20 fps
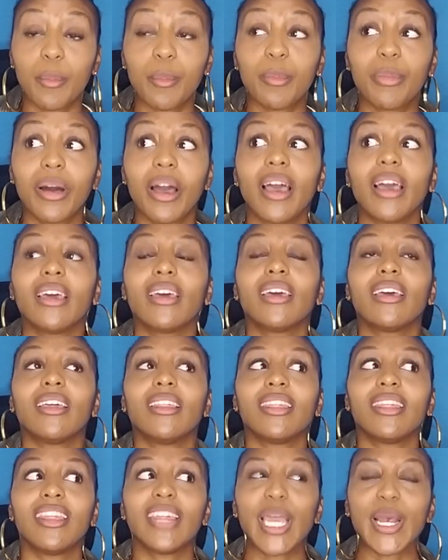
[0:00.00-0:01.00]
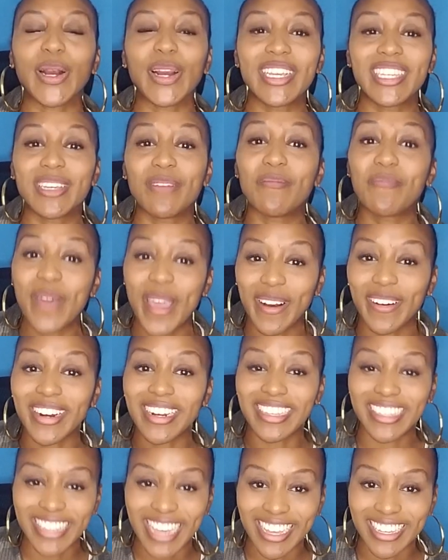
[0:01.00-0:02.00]
But there is a bare
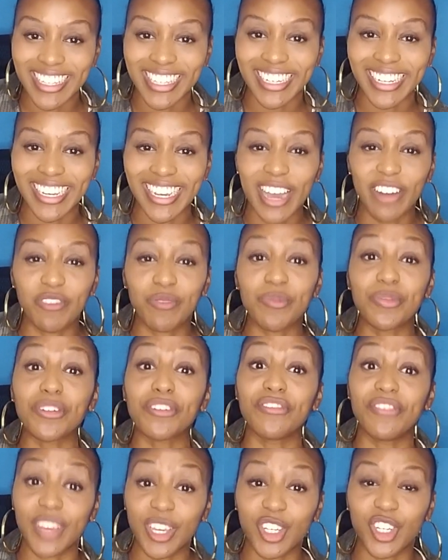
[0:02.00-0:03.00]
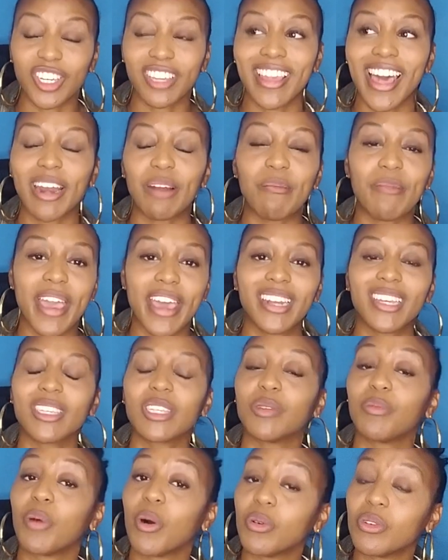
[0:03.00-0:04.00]
necessity of provision that a man is
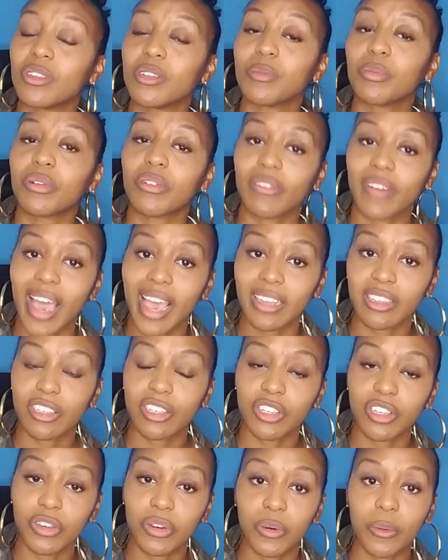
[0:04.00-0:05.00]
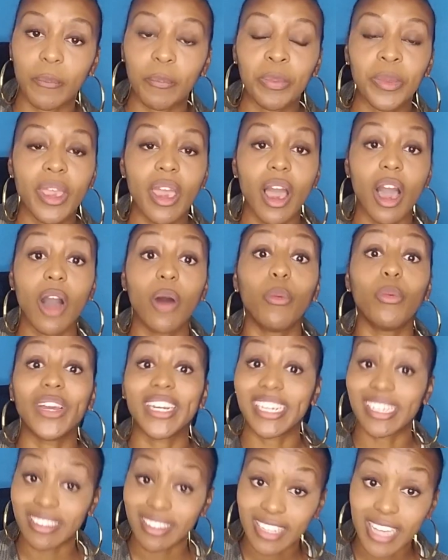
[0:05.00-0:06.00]
supposed to provide to you when
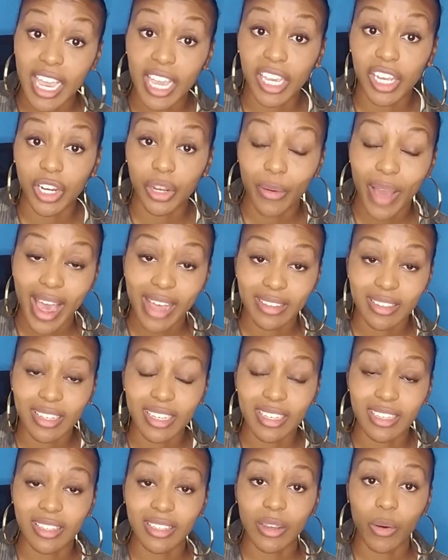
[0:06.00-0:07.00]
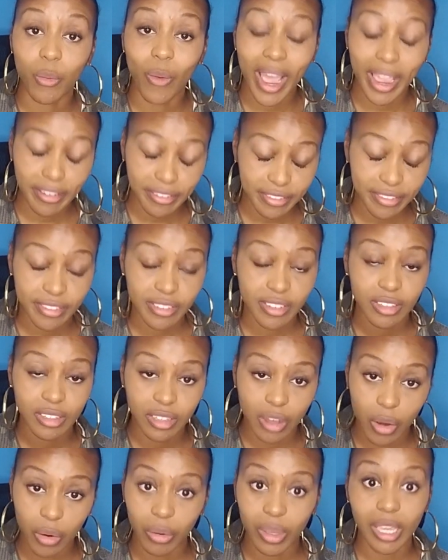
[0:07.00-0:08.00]
he is taking you as his wife.
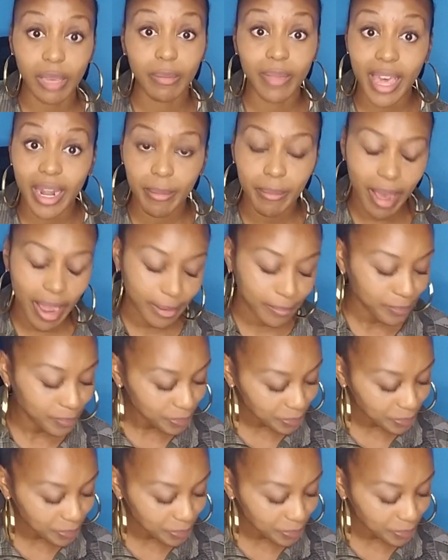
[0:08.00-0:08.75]
So keep that in mind.